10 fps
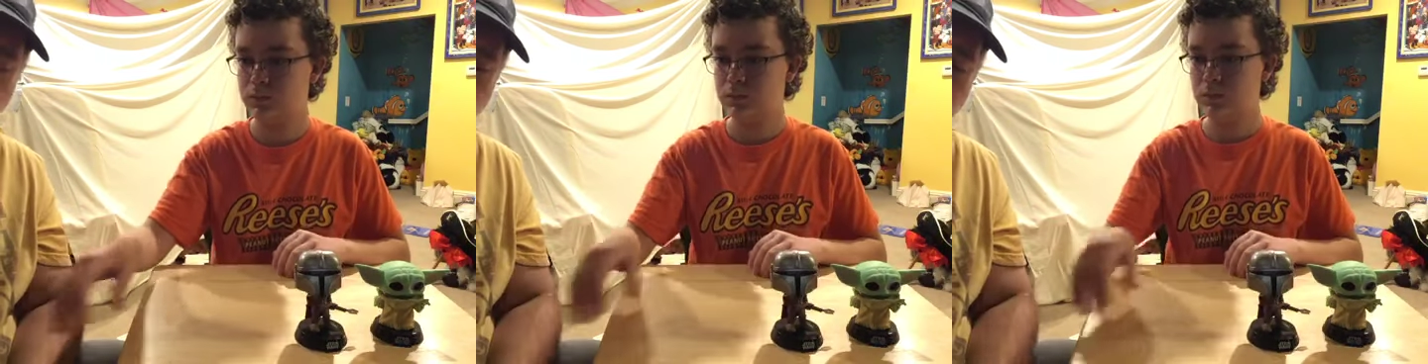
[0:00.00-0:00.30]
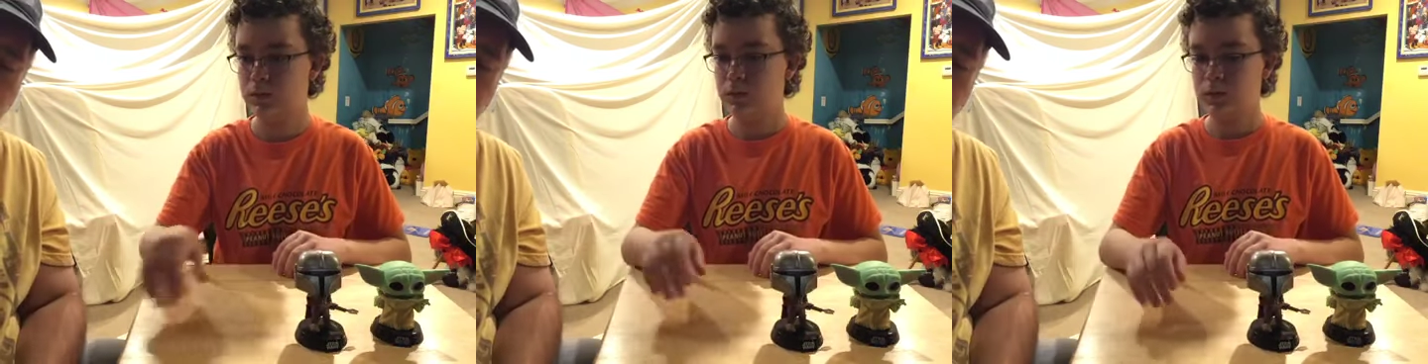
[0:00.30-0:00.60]

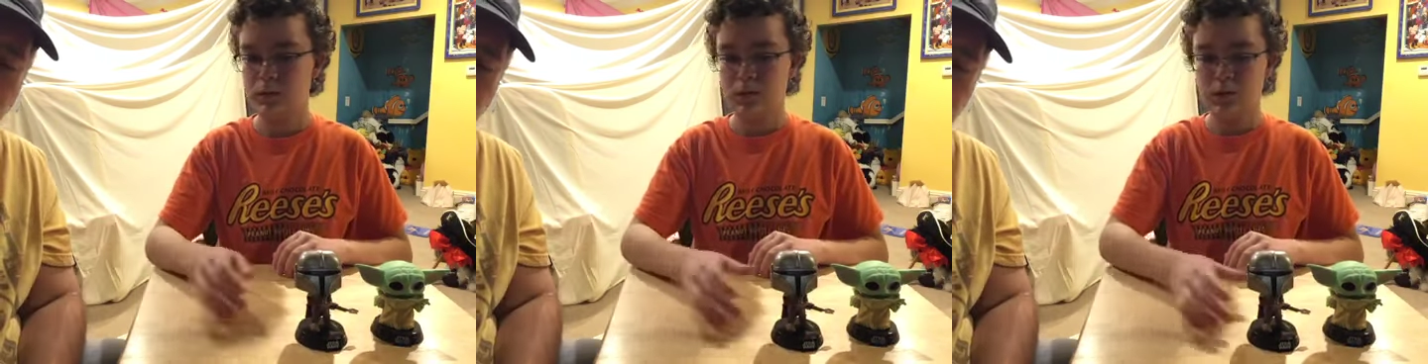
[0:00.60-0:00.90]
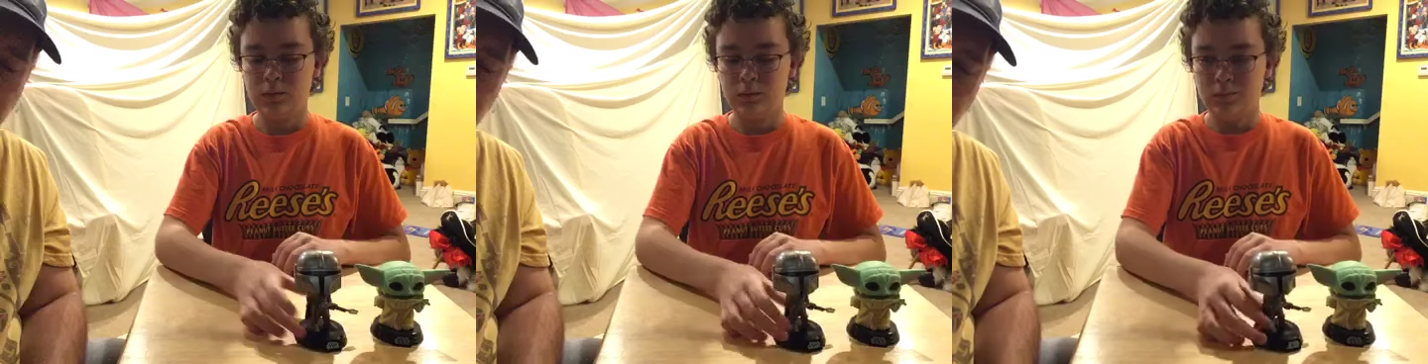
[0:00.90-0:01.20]
from the
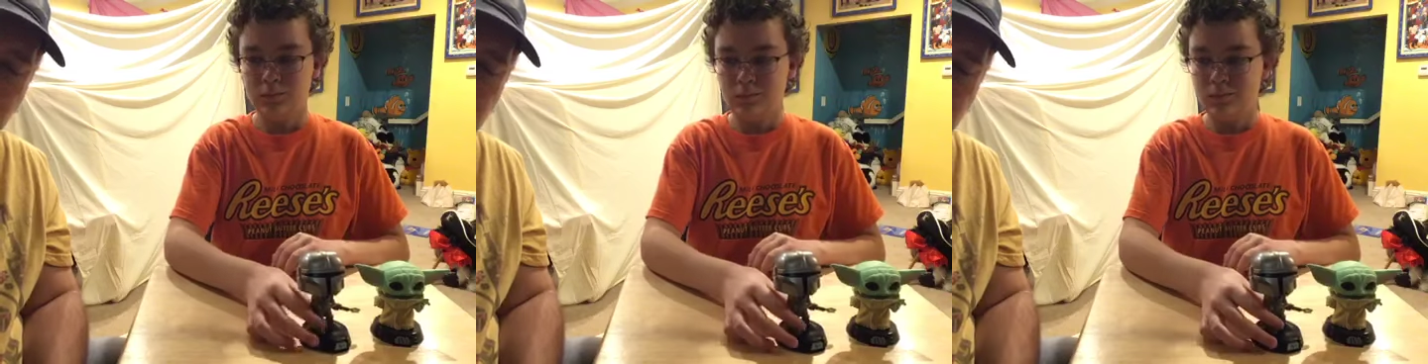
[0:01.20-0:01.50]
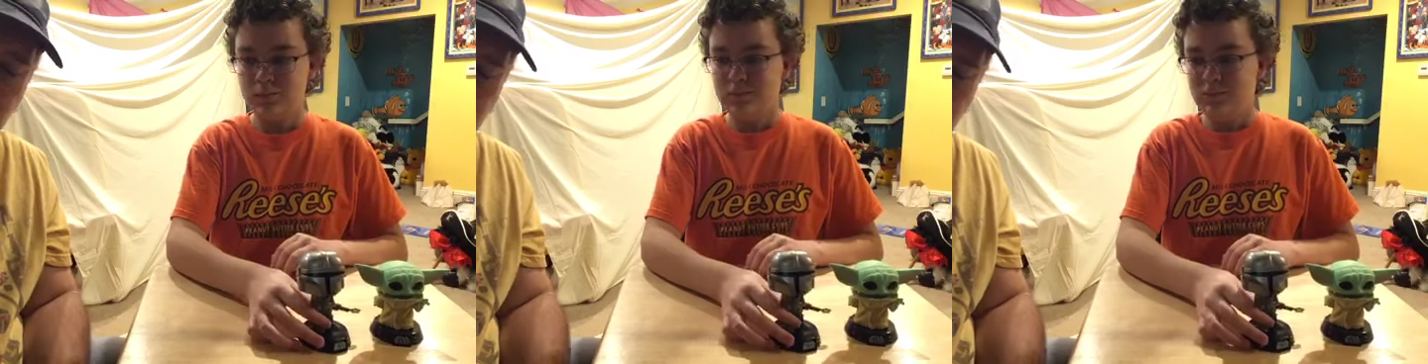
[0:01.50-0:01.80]
bottom because
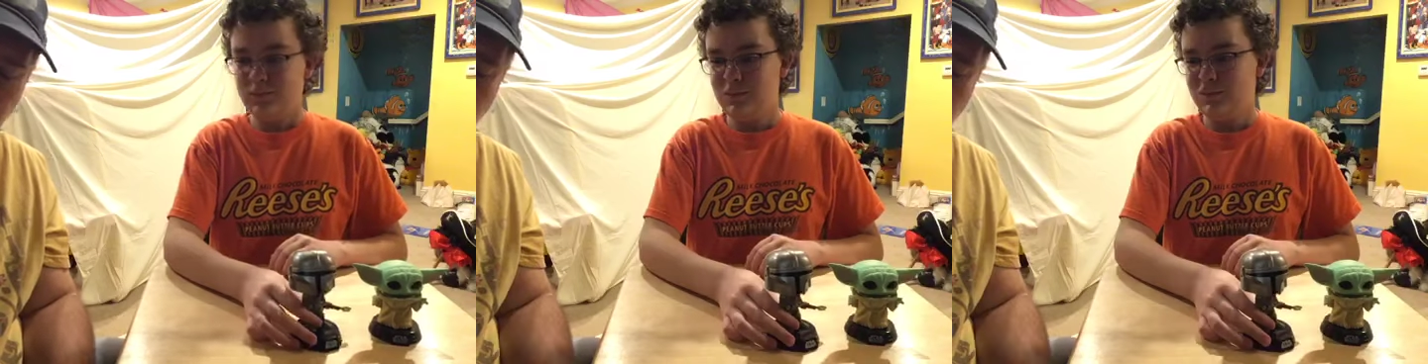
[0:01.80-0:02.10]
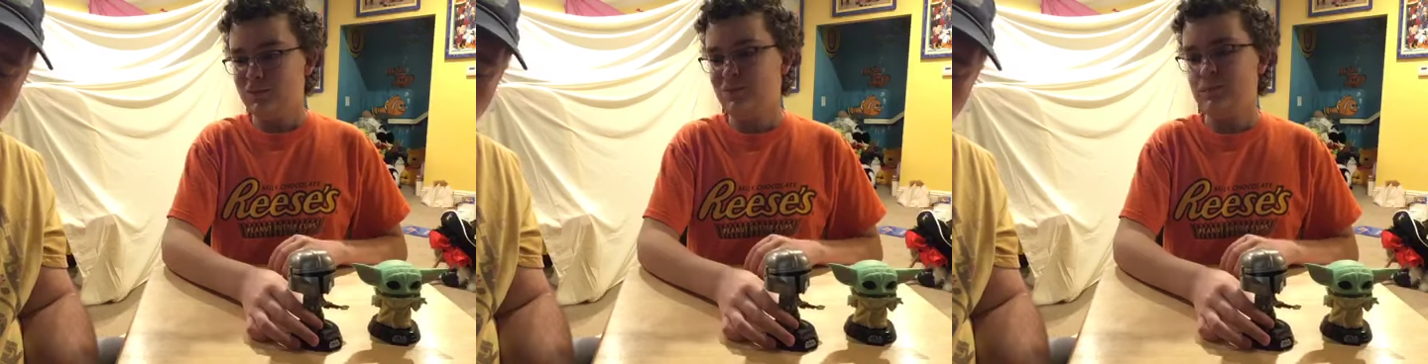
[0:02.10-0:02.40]
that's how we
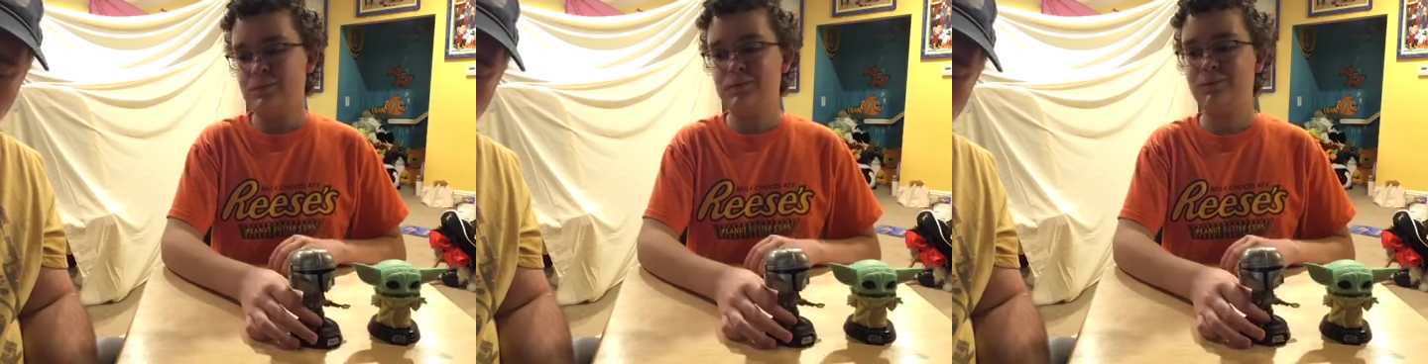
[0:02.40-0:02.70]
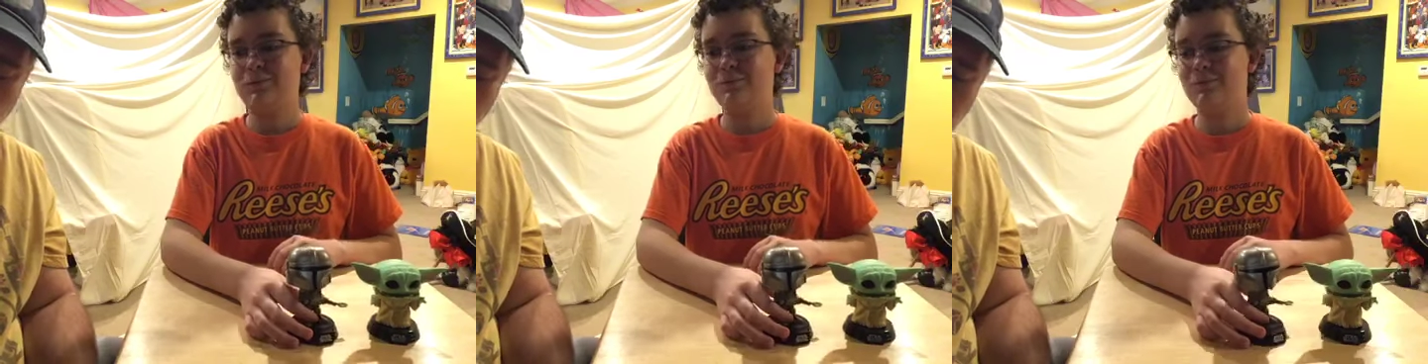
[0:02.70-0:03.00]
do.
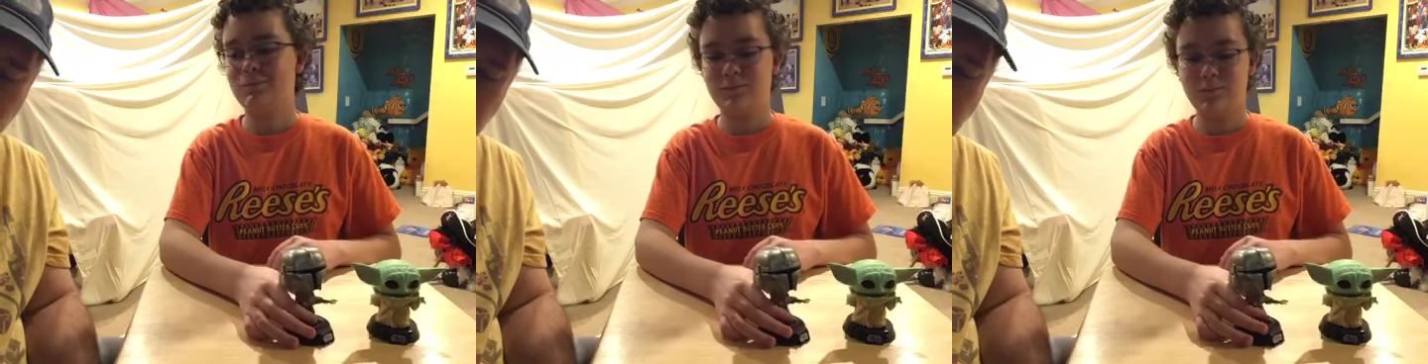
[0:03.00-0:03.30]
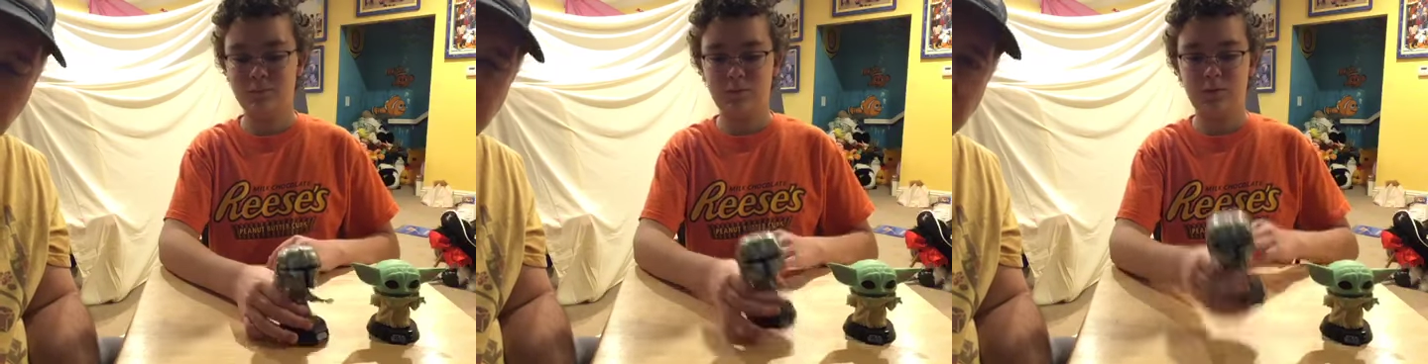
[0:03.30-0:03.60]

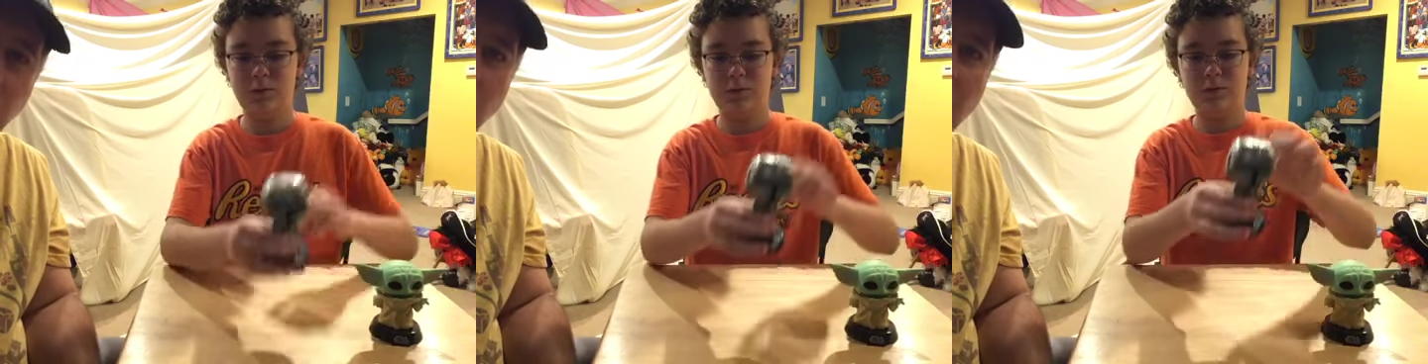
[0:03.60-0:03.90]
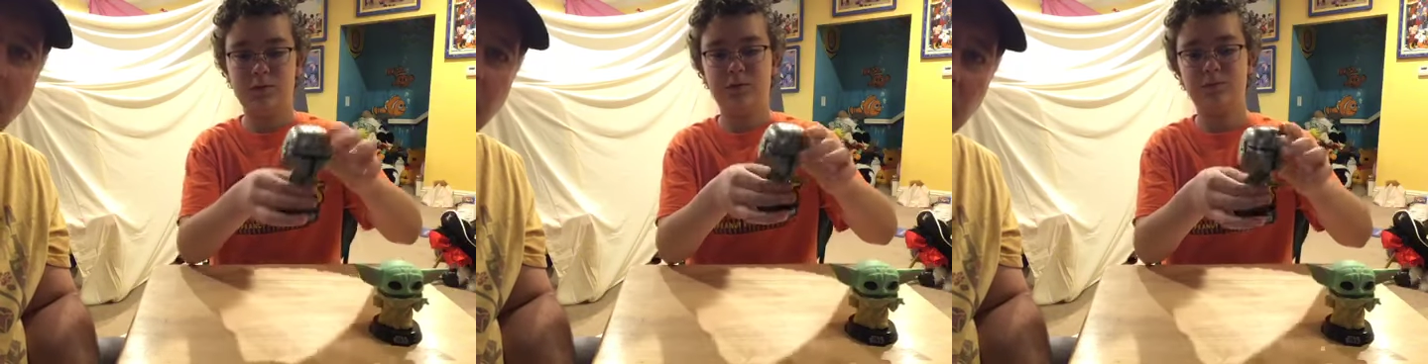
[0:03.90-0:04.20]
That is the
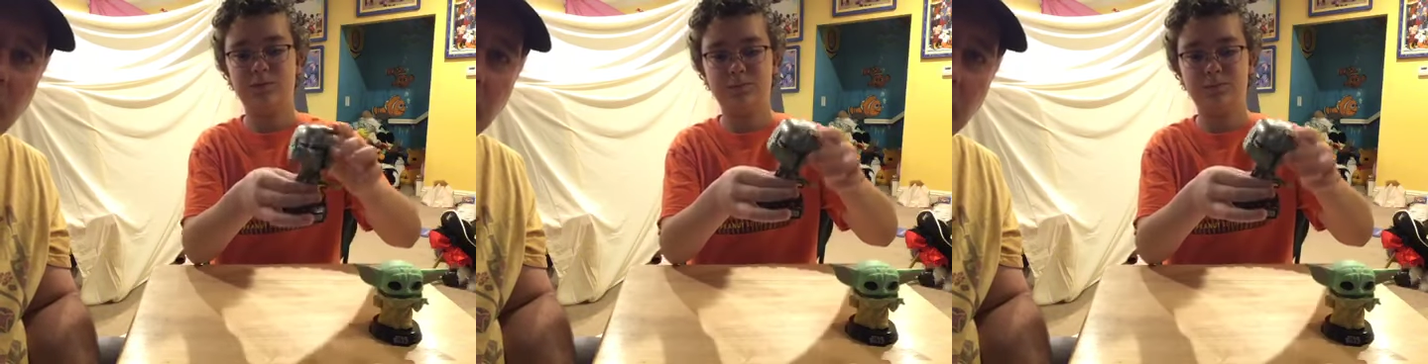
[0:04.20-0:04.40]
way.